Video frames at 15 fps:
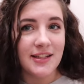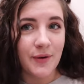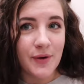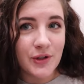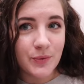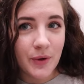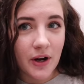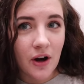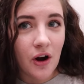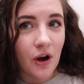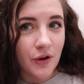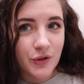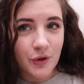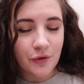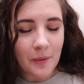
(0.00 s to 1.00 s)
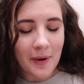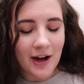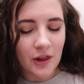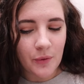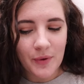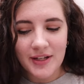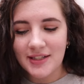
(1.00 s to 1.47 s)
I always wear are also from
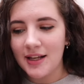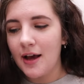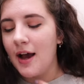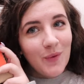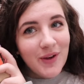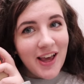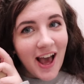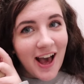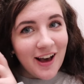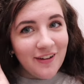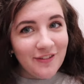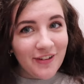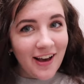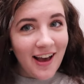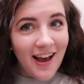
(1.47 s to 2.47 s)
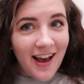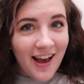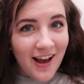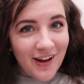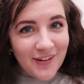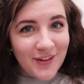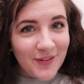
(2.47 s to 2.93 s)
Ana Luisa. We have
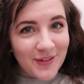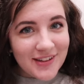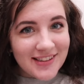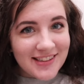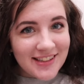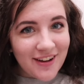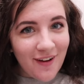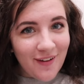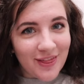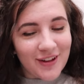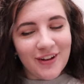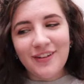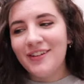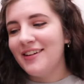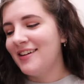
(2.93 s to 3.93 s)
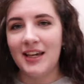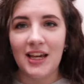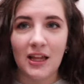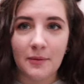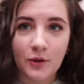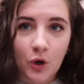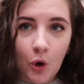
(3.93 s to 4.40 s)
new ones to go through. Hang
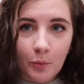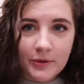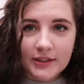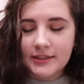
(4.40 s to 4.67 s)
on, let me go open